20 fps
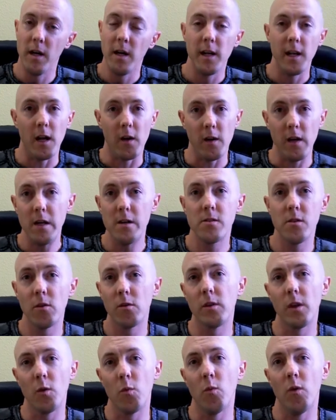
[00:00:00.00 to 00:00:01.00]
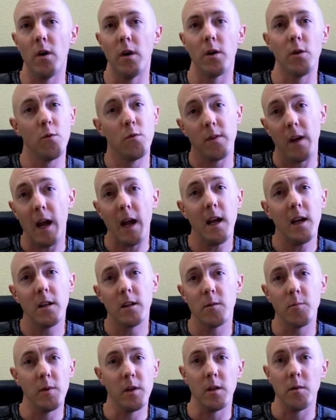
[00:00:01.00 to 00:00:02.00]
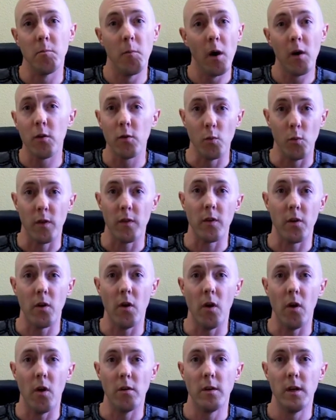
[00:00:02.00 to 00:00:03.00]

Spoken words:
Now he's the only one whose hand's been muddled with at all.